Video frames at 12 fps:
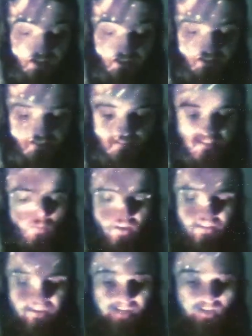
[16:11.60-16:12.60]
I could
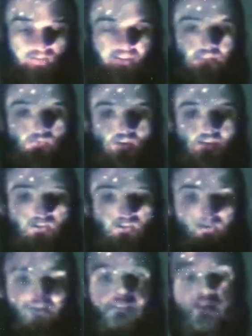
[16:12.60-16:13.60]
finally see where the
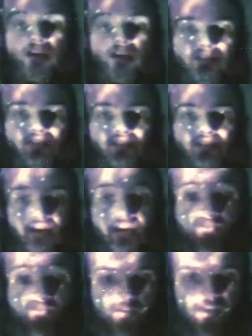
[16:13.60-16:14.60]
outlines were between the
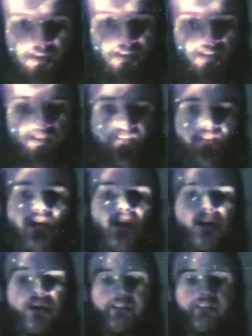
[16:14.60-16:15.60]
darkness inside of
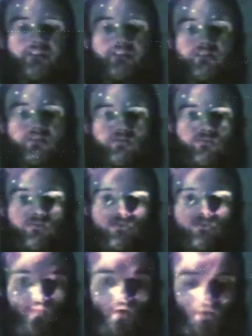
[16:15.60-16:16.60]
me
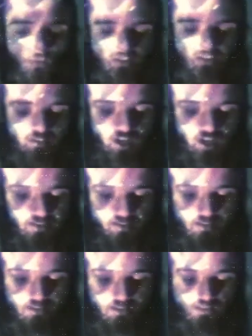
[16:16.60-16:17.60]
and what
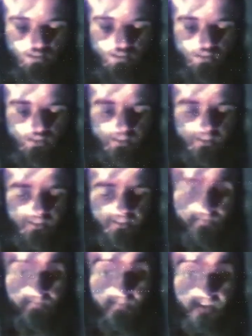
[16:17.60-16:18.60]
was just
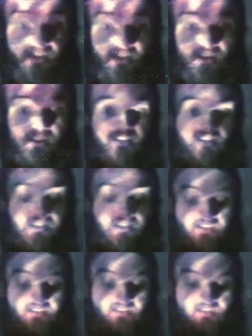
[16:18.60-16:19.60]

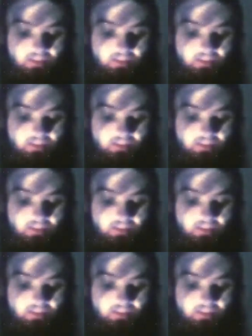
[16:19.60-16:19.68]
me,